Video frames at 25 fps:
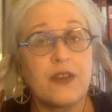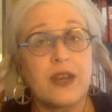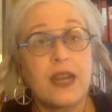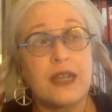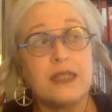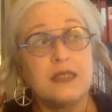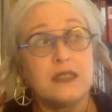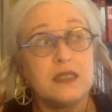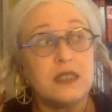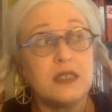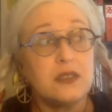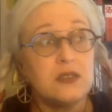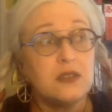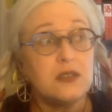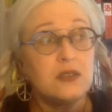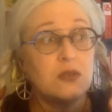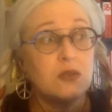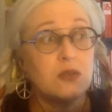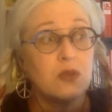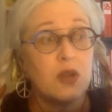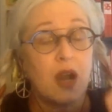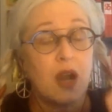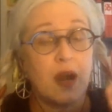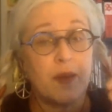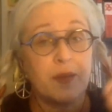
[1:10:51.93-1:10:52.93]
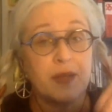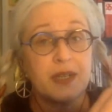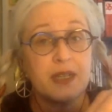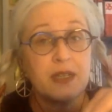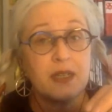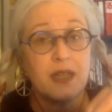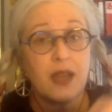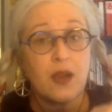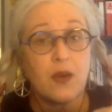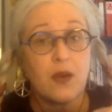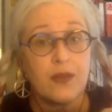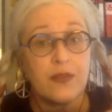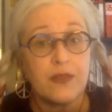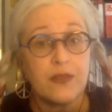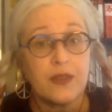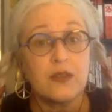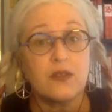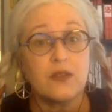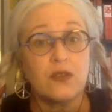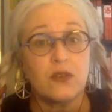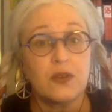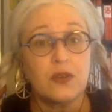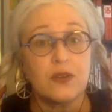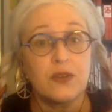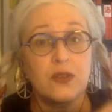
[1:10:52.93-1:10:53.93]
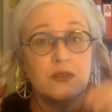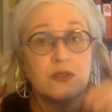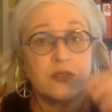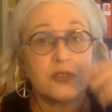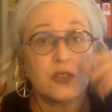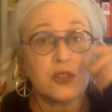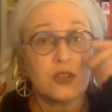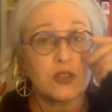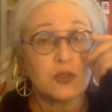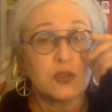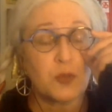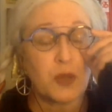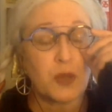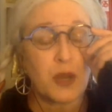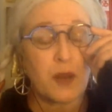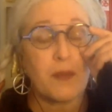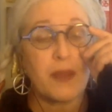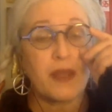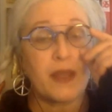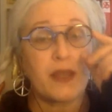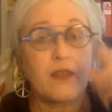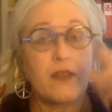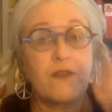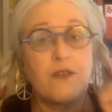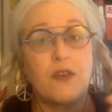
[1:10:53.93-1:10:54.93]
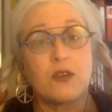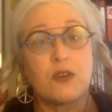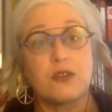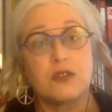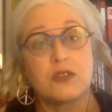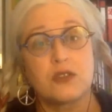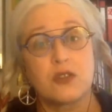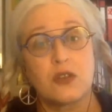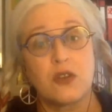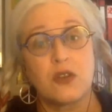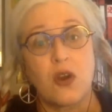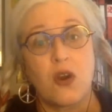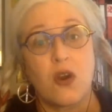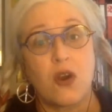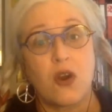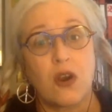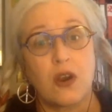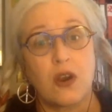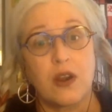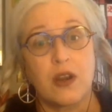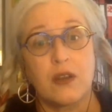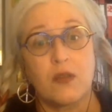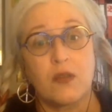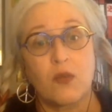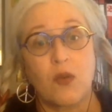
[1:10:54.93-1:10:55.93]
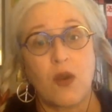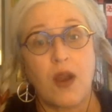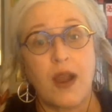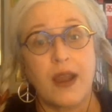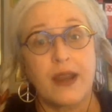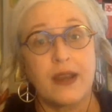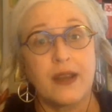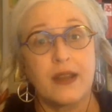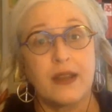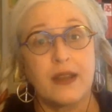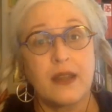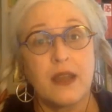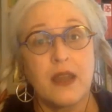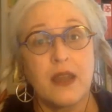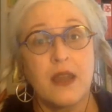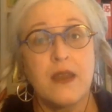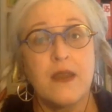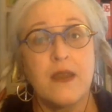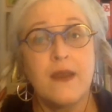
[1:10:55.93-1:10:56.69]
And I did do comedy now and then during those years, but I mainly focused on art and writing